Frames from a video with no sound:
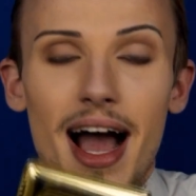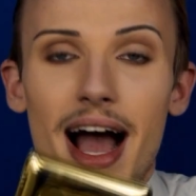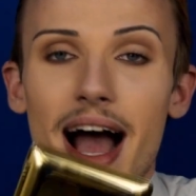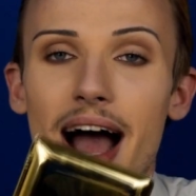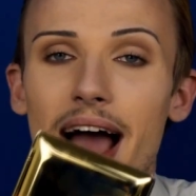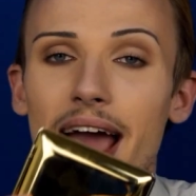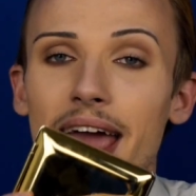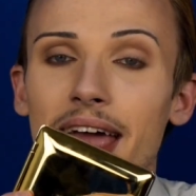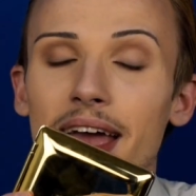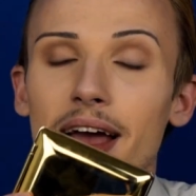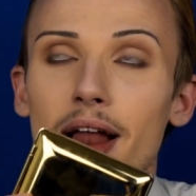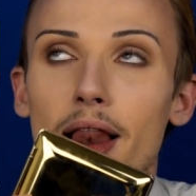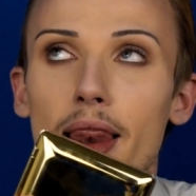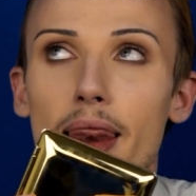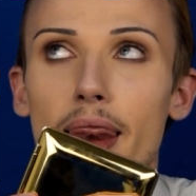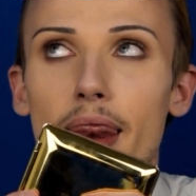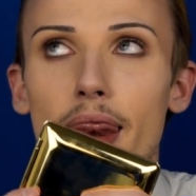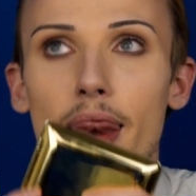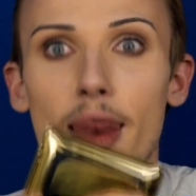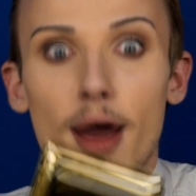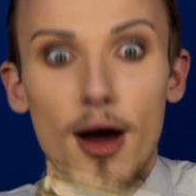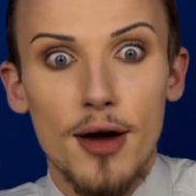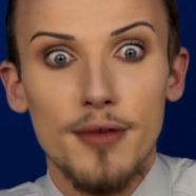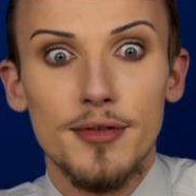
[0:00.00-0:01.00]
I
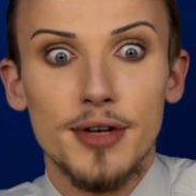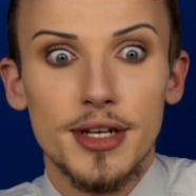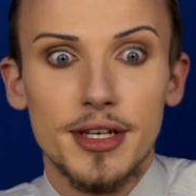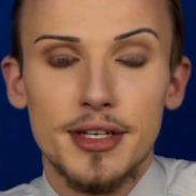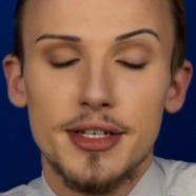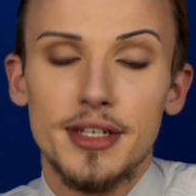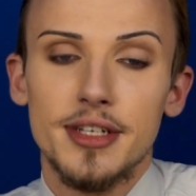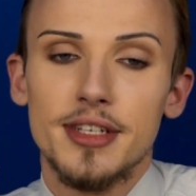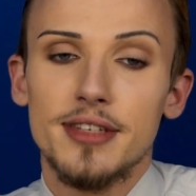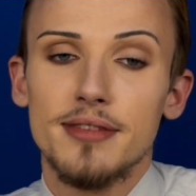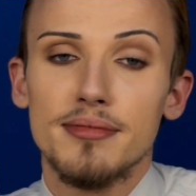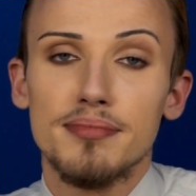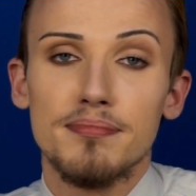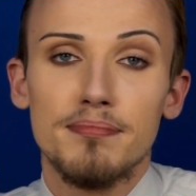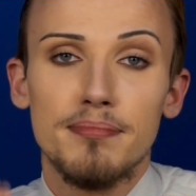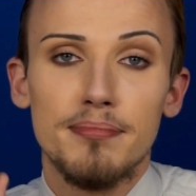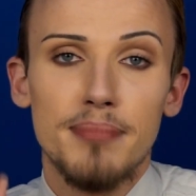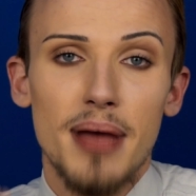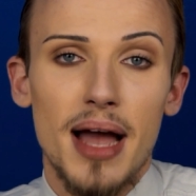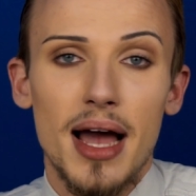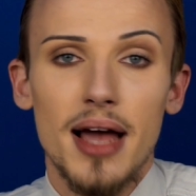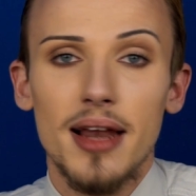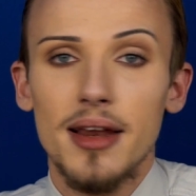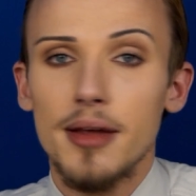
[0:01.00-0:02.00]
love it. This
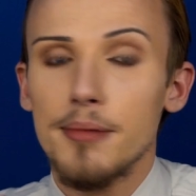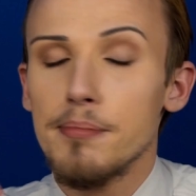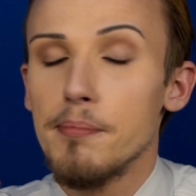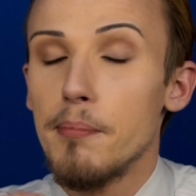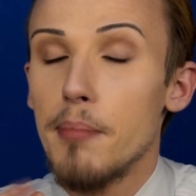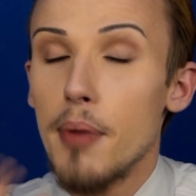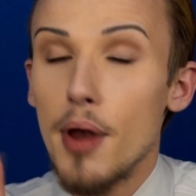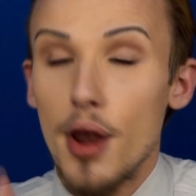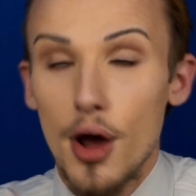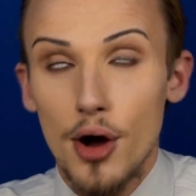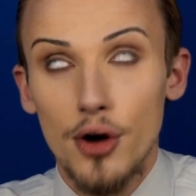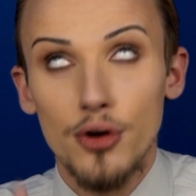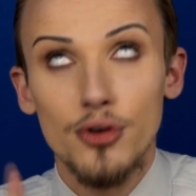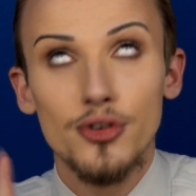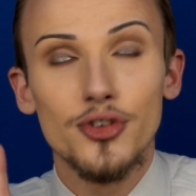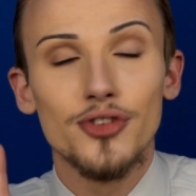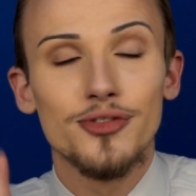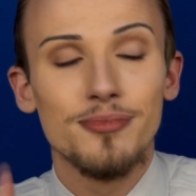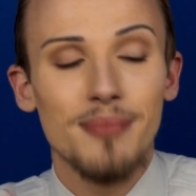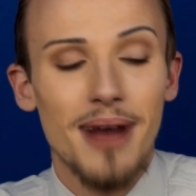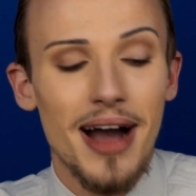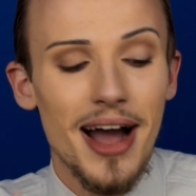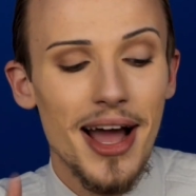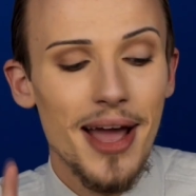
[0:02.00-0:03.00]
palette
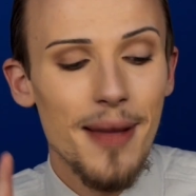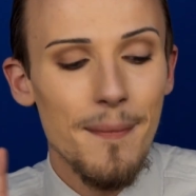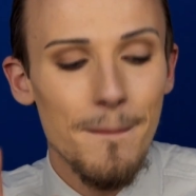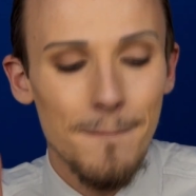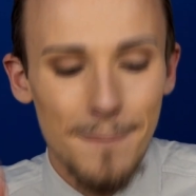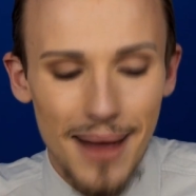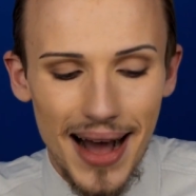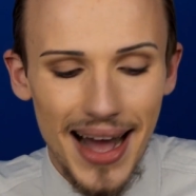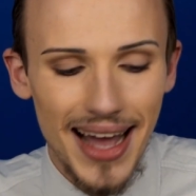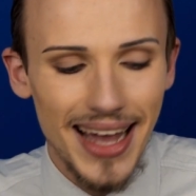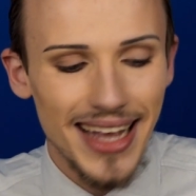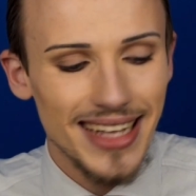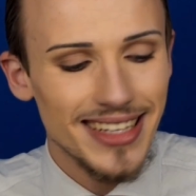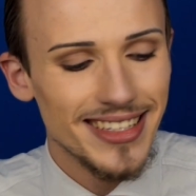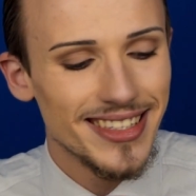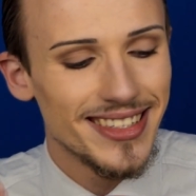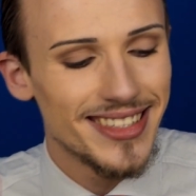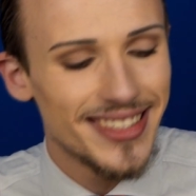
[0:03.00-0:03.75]
blows my mind.